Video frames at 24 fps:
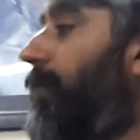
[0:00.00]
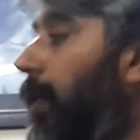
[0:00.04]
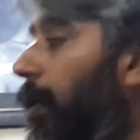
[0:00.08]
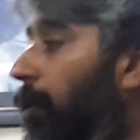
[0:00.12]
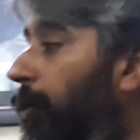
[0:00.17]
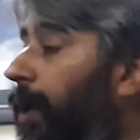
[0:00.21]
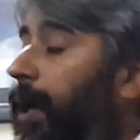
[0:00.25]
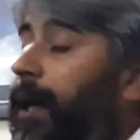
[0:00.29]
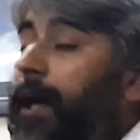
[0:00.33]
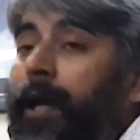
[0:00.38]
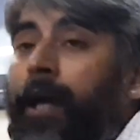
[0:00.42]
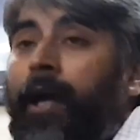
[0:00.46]

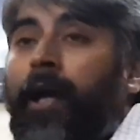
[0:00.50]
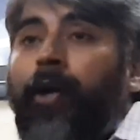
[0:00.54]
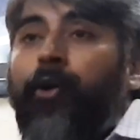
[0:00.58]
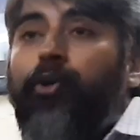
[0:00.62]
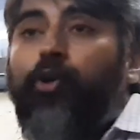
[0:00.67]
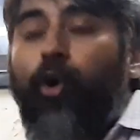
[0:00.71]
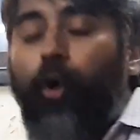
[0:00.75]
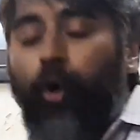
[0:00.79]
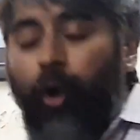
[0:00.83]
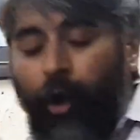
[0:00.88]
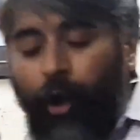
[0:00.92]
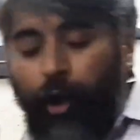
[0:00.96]
Okay,
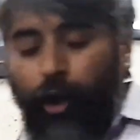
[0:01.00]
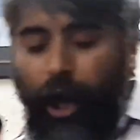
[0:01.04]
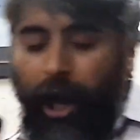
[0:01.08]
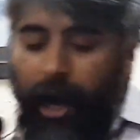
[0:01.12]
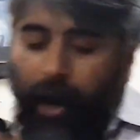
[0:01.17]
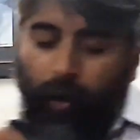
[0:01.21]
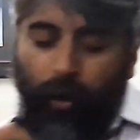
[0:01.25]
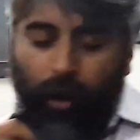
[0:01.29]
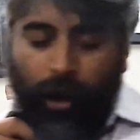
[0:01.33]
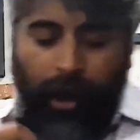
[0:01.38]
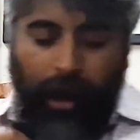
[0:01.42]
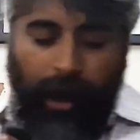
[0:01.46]
so
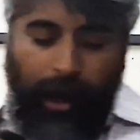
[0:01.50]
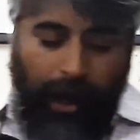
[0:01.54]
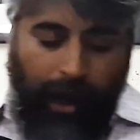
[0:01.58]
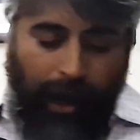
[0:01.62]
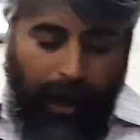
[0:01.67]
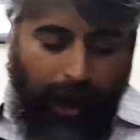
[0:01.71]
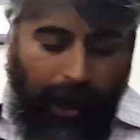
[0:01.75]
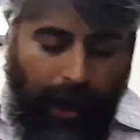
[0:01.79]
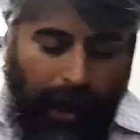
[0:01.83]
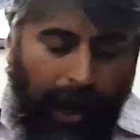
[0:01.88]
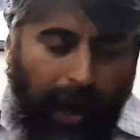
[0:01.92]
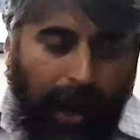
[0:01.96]
now
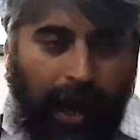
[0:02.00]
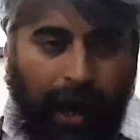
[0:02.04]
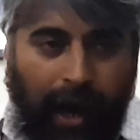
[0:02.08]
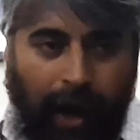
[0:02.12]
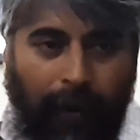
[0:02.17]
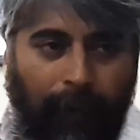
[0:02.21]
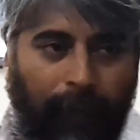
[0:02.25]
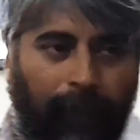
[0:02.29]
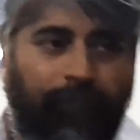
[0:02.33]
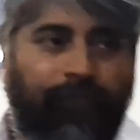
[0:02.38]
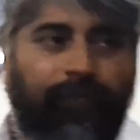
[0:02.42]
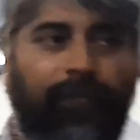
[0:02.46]

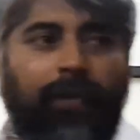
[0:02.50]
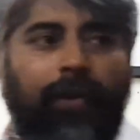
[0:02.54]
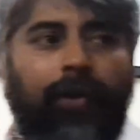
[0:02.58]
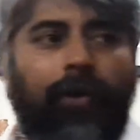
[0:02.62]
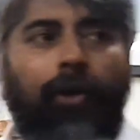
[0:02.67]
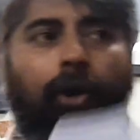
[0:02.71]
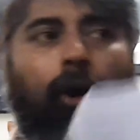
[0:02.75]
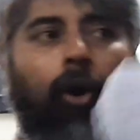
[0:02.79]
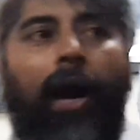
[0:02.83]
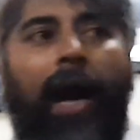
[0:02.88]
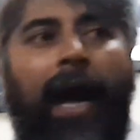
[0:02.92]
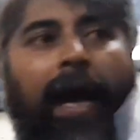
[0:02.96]

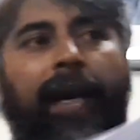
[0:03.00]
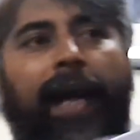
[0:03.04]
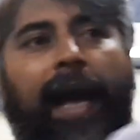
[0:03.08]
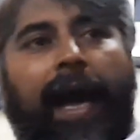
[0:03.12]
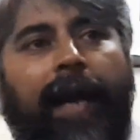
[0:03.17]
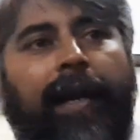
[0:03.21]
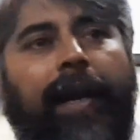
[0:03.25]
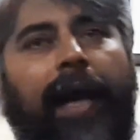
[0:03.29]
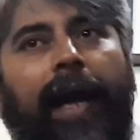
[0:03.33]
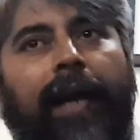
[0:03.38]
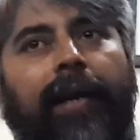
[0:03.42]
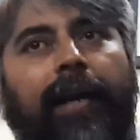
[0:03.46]

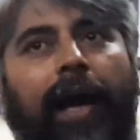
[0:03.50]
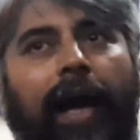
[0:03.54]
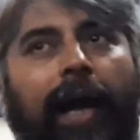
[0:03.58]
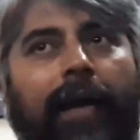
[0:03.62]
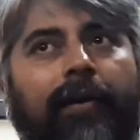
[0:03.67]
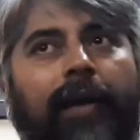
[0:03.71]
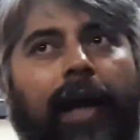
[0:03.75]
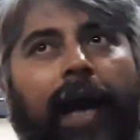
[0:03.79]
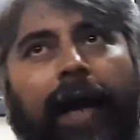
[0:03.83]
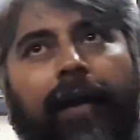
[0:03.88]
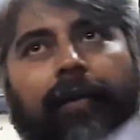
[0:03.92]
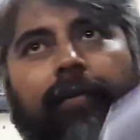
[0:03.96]

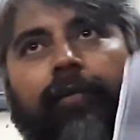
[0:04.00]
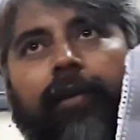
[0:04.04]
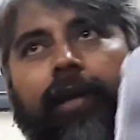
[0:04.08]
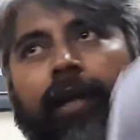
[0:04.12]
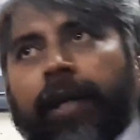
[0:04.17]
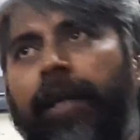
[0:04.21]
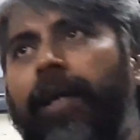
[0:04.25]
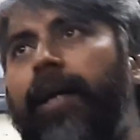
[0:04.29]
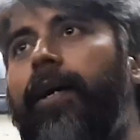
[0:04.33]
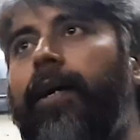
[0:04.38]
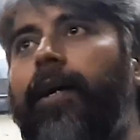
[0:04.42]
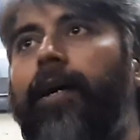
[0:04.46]
and
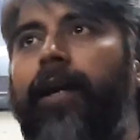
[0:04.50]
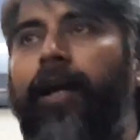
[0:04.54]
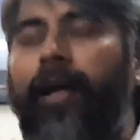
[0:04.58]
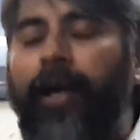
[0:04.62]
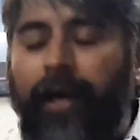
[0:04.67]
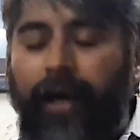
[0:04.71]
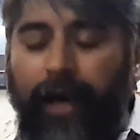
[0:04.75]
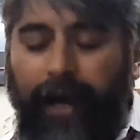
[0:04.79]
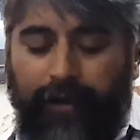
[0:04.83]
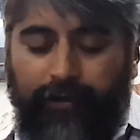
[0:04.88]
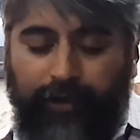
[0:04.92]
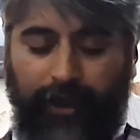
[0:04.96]

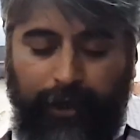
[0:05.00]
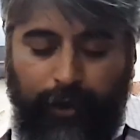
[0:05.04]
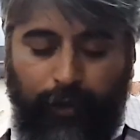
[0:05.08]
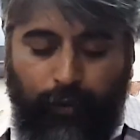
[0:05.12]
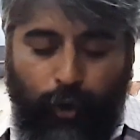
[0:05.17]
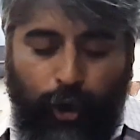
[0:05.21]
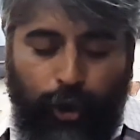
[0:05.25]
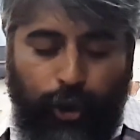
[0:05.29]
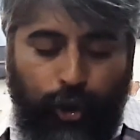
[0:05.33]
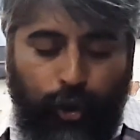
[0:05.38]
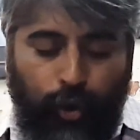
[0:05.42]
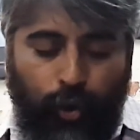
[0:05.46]
here I think
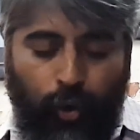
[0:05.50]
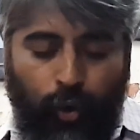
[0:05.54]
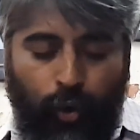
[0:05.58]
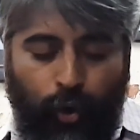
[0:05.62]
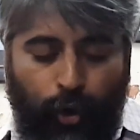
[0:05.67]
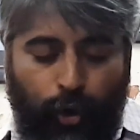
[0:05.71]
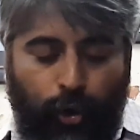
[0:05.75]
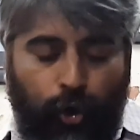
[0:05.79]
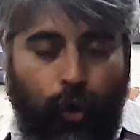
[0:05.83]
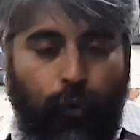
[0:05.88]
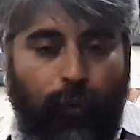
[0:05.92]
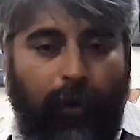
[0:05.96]
what
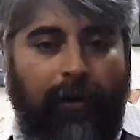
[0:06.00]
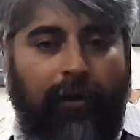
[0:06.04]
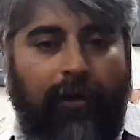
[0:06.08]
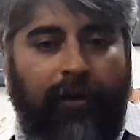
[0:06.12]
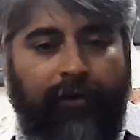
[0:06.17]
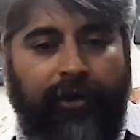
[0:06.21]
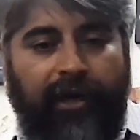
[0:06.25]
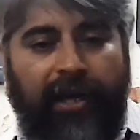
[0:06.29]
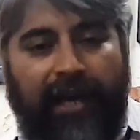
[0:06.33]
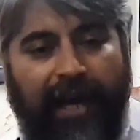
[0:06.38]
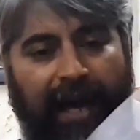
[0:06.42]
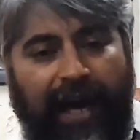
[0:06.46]
you will
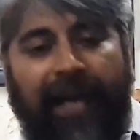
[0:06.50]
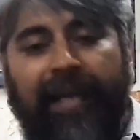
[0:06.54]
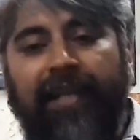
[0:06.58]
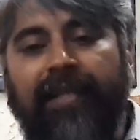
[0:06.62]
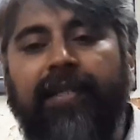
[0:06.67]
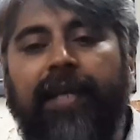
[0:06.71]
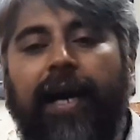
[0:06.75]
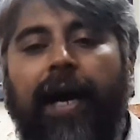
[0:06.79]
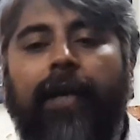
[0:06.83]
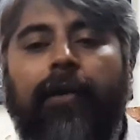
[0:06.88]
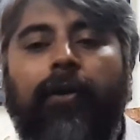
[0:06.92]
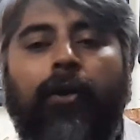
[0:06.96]

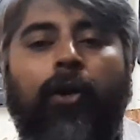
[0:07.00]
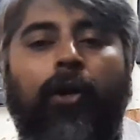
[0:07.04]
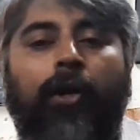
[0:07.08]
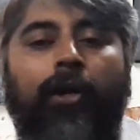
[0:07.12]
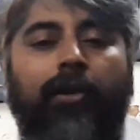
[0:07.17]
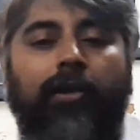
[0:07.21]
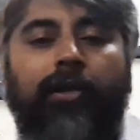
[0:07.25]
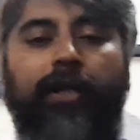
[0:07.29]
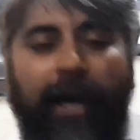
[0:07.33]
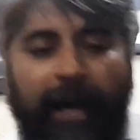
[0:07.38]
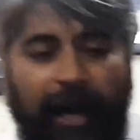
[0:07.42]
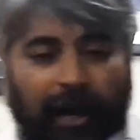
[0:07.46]
realize
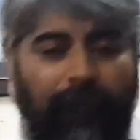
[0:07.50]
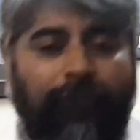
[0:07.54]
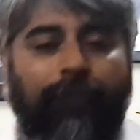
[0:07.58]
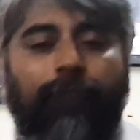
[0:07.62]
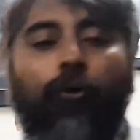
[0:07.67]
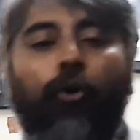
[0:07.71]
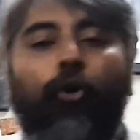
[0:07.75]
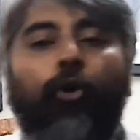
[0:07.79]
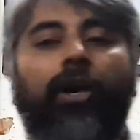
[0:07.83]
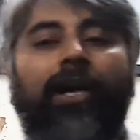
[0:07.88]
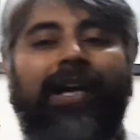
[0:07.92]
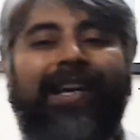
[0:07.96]
that
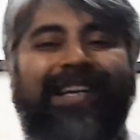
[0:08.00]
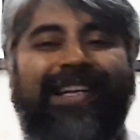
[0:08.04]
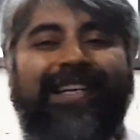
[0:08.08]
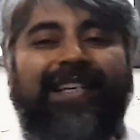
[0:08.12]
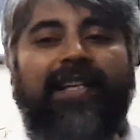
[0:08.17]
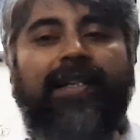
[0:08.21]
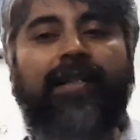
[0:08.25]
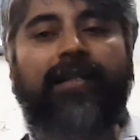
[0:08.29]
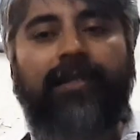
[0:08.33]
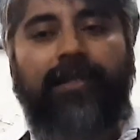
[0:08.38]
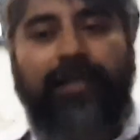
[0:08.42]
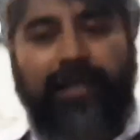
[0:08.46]
therefore it is
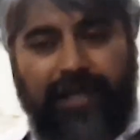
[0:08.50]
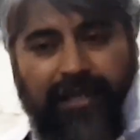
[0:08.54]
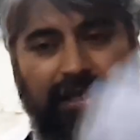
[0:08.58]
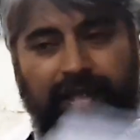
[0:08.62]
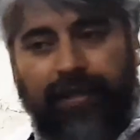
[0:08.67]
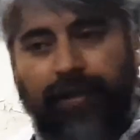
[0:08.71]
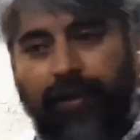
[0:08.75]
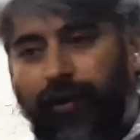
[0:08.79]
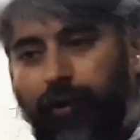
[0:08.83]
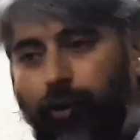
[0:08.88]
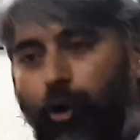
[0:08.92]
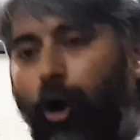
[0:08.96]
in
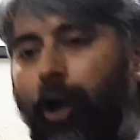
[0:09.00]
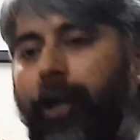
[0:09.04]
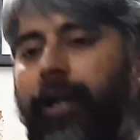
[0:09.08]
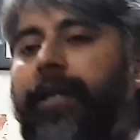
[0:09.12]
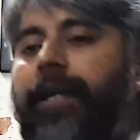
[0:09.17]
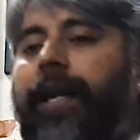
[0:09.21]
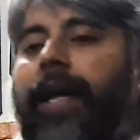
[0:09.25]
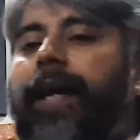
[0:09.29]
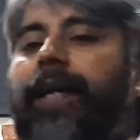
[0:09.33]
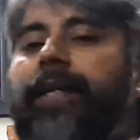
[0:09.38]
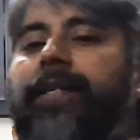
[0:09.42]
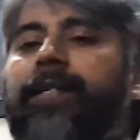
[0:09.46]
this
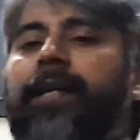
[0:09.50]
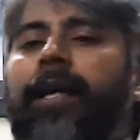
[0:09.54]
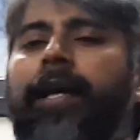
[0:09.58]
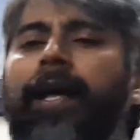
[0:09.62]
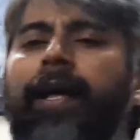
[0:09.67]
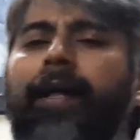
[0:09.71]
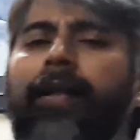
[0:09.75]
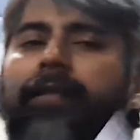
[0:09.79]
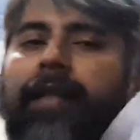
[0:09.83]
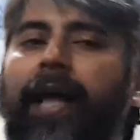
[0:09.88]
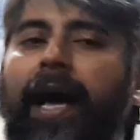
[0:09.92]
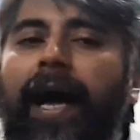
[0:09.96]
context
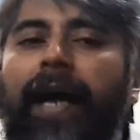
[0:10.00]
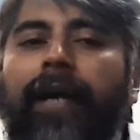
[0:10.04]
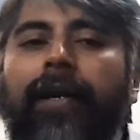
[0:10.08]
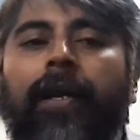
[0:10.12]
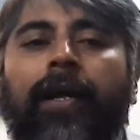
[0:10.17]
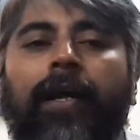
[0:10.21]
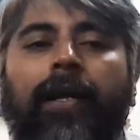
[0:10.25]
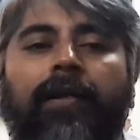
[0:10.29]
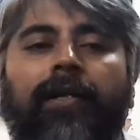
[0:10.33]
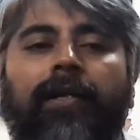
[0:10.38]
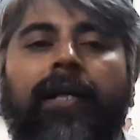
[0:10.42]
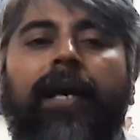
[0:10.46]

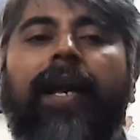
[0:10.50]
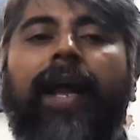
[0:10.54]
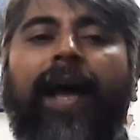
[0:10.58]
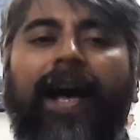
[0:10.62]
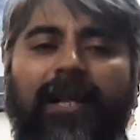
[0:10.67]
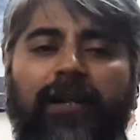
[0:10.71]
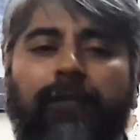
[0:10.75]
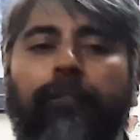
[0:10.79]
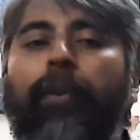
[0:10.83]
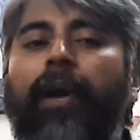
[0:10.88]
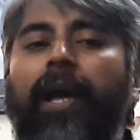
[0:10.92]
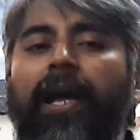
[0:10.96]
that there
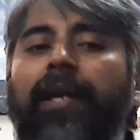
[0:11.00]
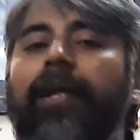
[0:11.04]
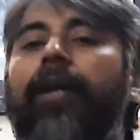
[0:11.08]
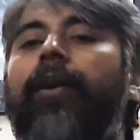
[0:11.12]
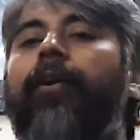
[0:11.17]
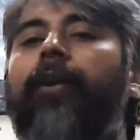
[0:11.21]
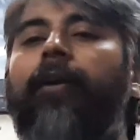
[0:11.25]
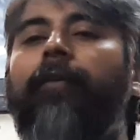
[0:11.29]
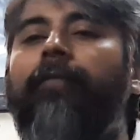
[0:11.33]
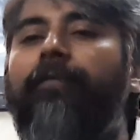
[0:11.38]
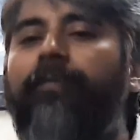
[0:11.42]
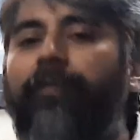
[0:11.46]
has been a
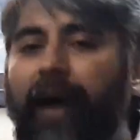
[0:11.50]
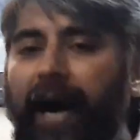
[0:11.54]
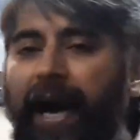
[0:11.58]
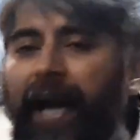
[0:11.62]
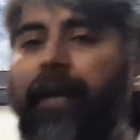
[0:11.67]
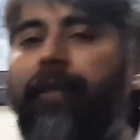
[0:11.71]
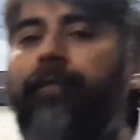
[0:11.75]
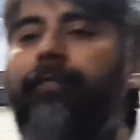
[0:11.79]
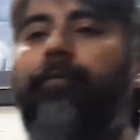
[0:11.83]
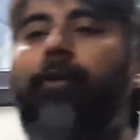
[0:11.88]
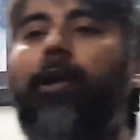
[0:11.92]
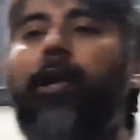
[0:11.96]

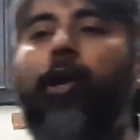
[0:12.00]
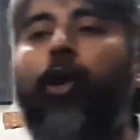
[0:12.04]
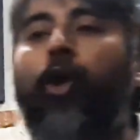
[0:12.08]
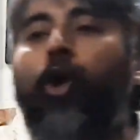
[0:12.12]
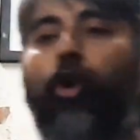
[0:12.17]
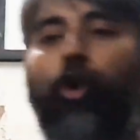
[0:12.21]
revival,